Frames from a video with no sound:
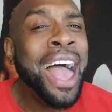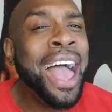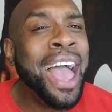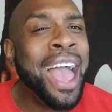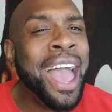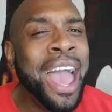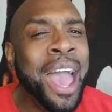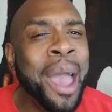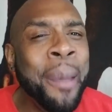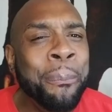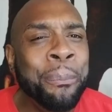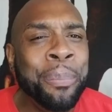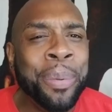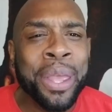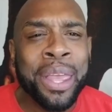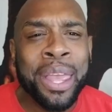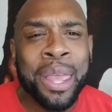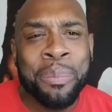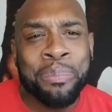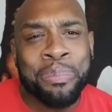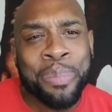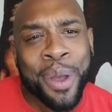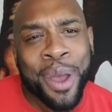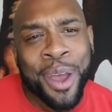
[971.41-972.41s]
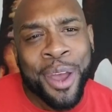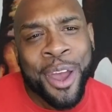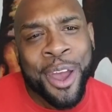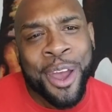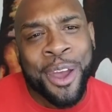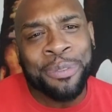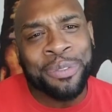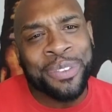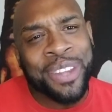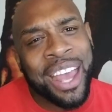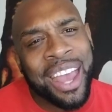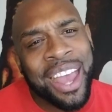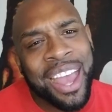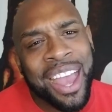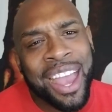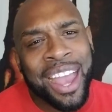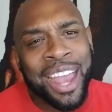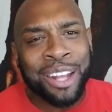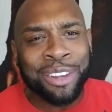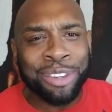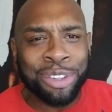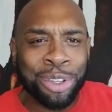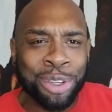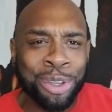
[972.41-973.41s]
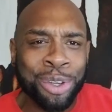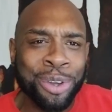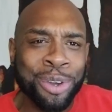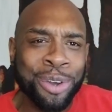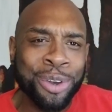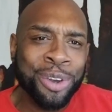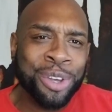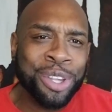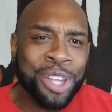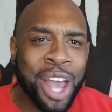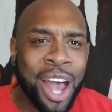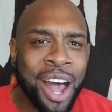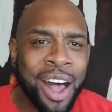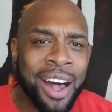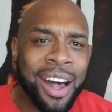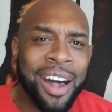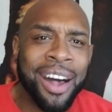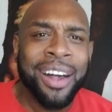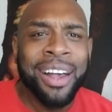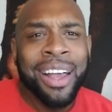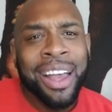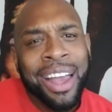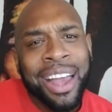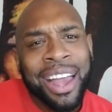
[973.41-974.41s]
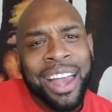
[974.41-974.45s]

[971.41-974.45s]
Happy birthday to ya.